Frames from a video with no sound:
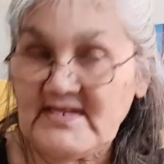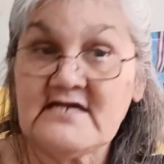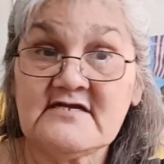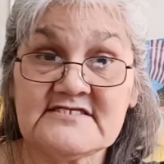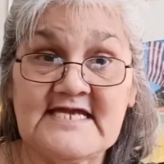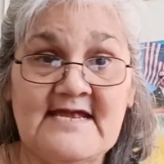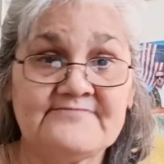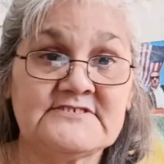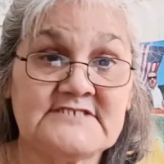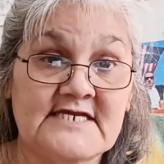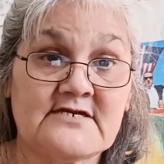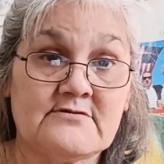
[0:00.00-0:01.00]
because I have to
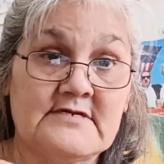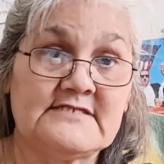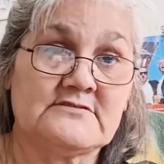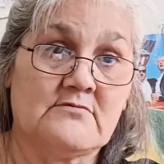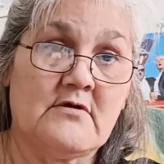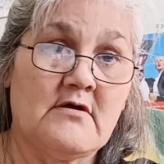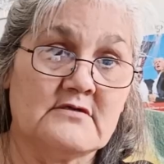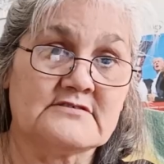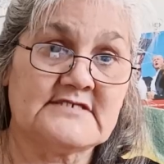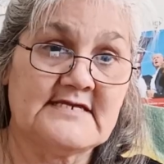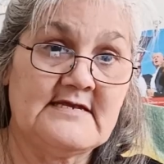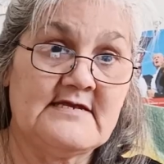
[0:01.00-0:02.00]
decorate the
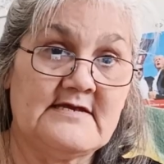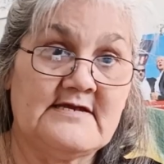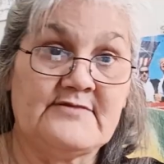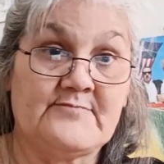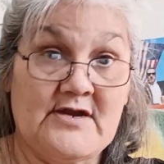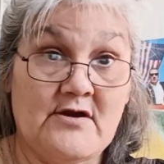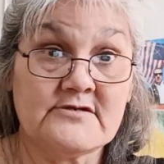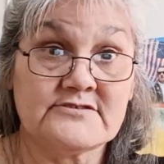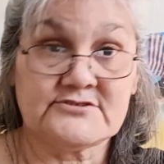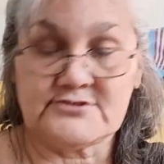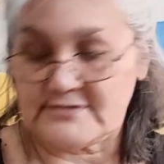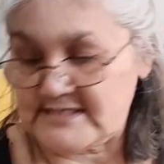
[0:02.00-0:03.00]
walls in my art
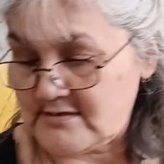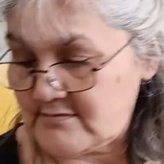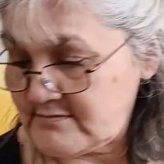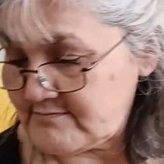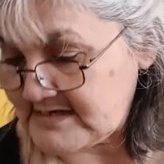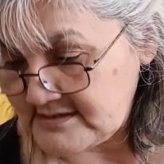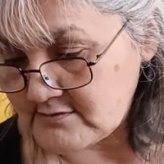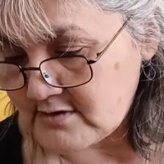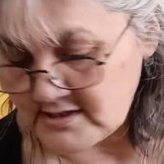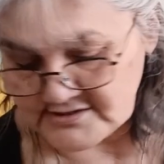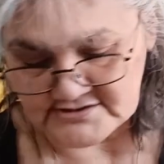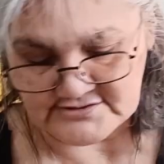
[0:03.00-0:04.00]
studio, my little
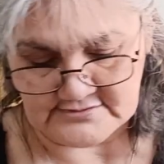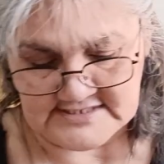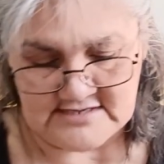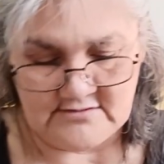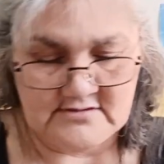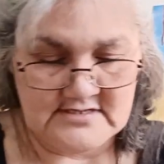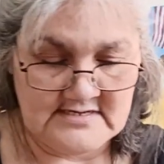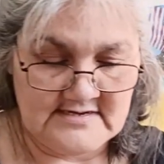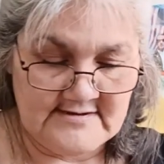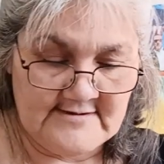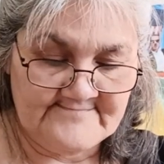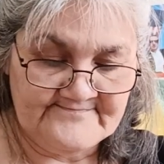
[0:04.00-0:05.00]
art studio.
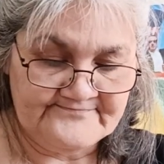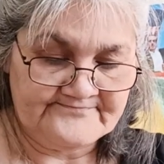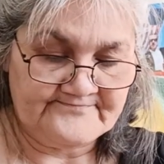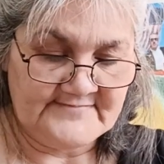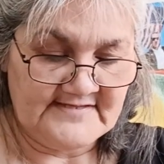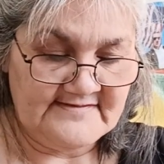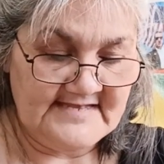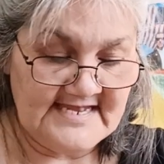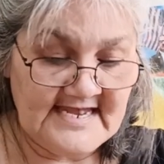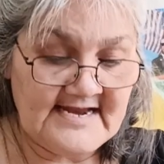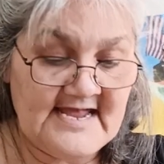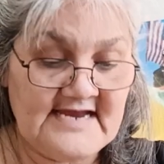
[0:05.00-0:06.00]

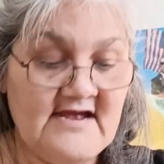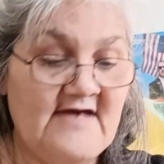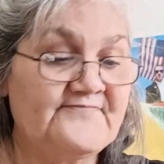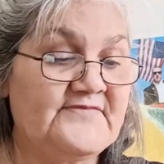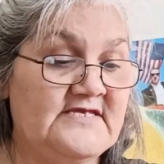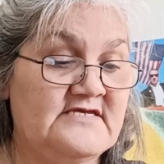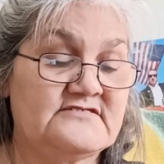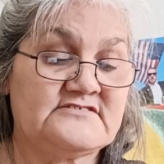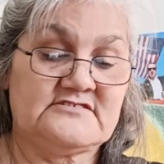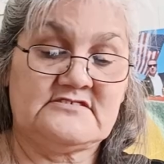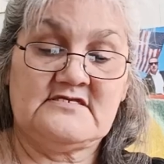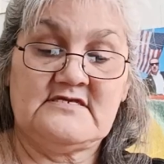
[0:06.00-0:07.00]
Then I got
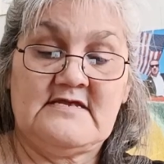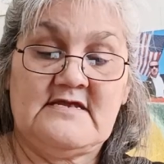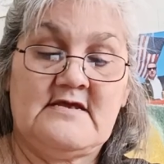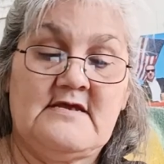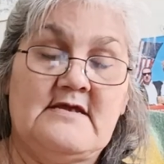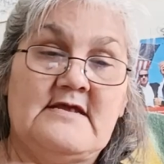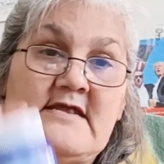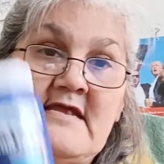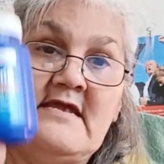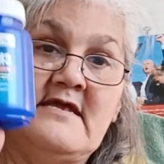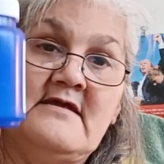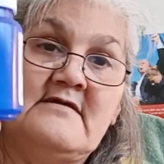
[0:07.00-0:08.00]
this,
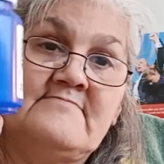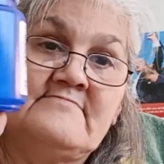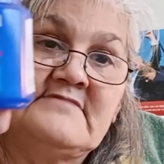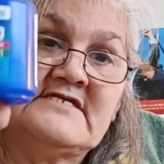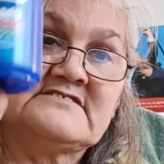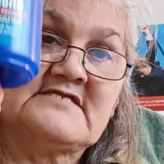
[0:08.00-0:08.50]
and it's